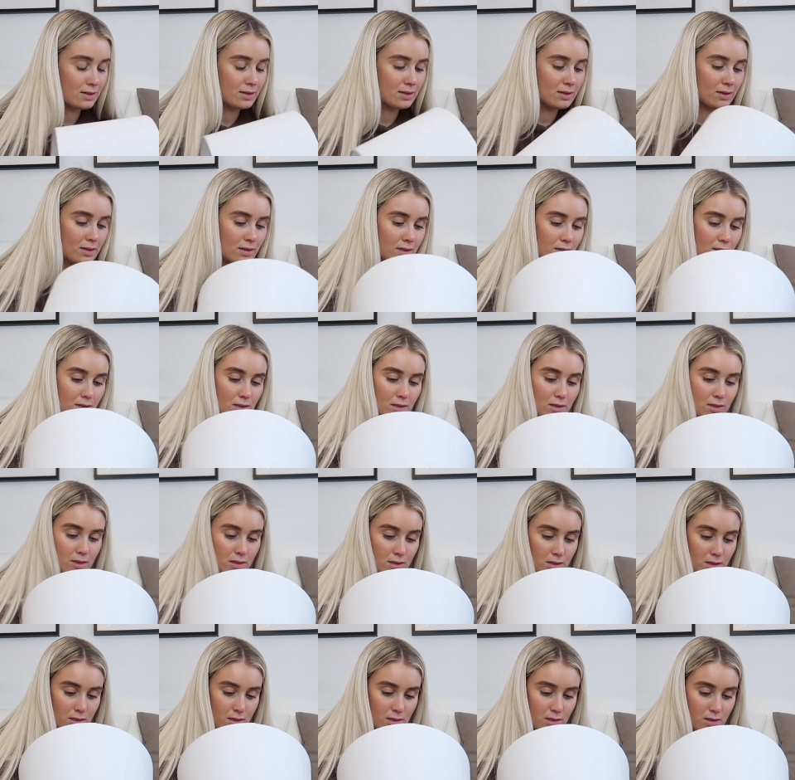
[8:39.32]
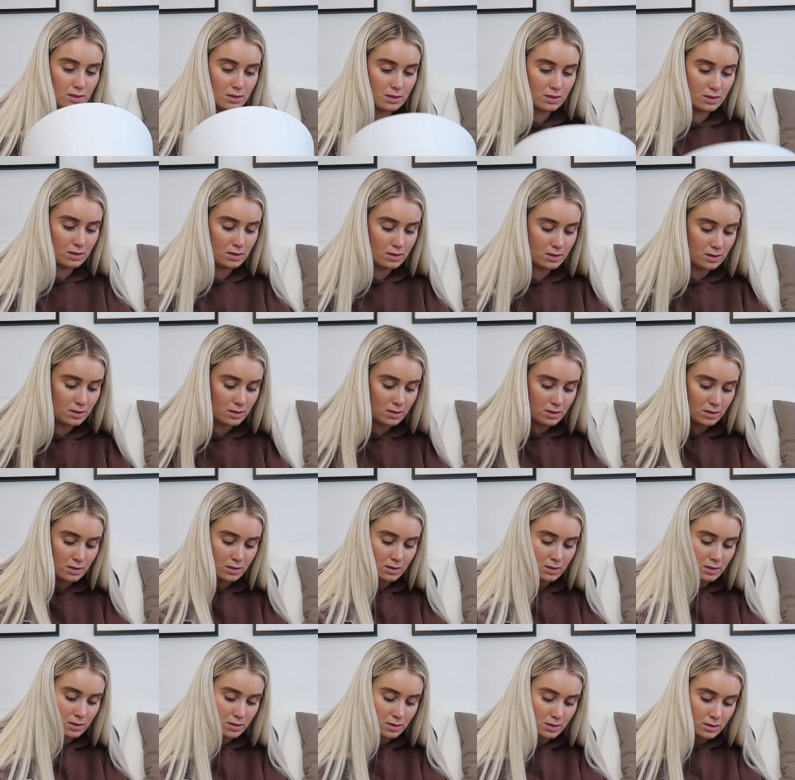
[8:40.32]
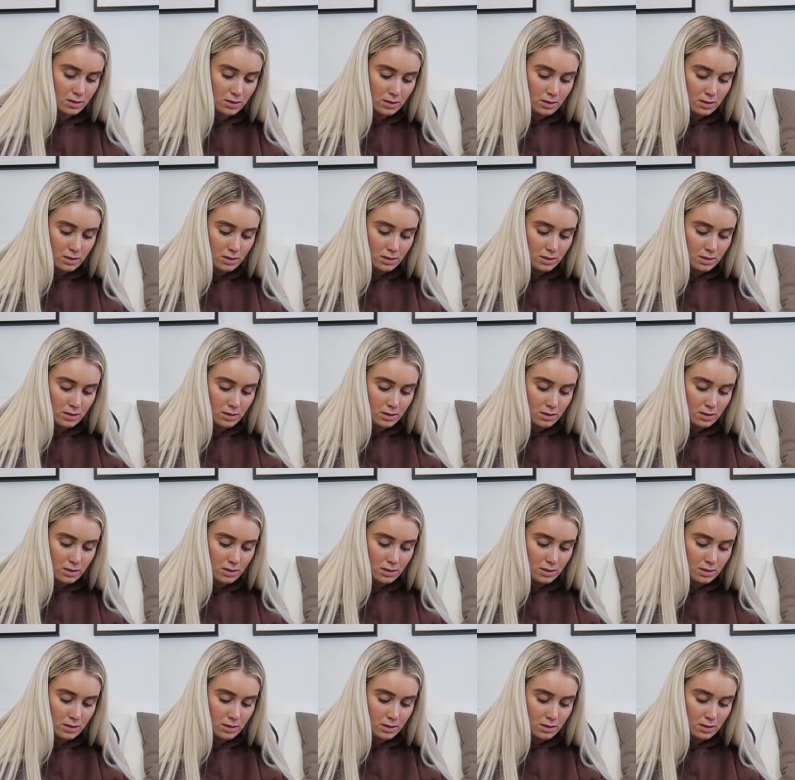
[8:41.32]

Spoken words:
Nobody speaks.